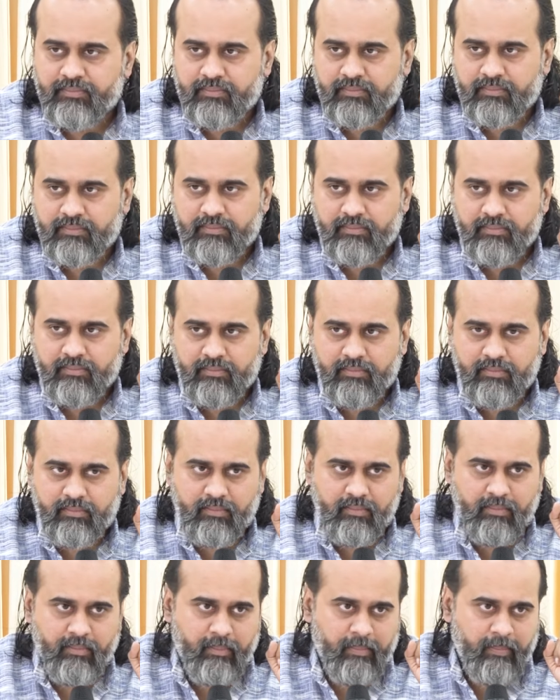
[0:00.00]

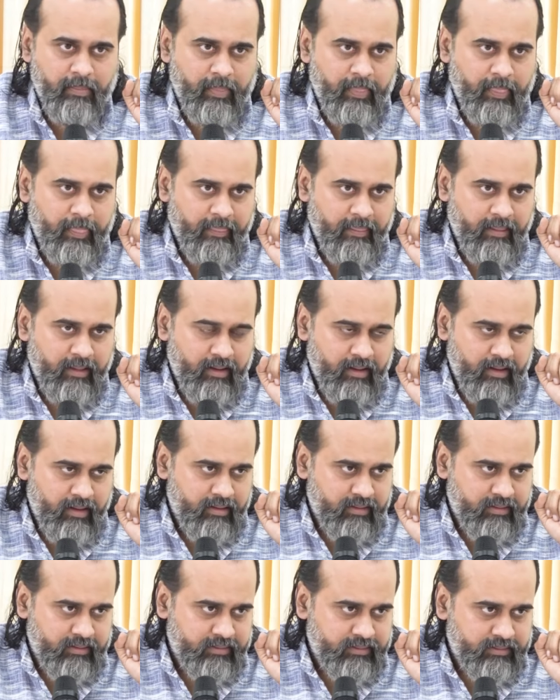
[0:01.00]

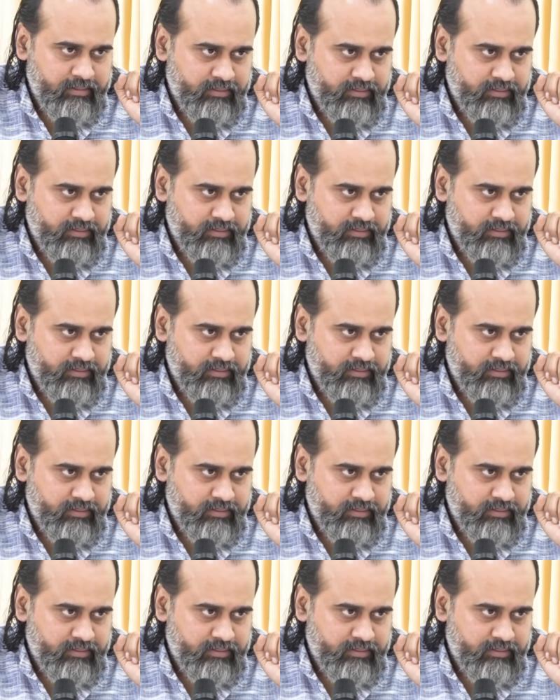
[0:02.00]
Nobody speaks.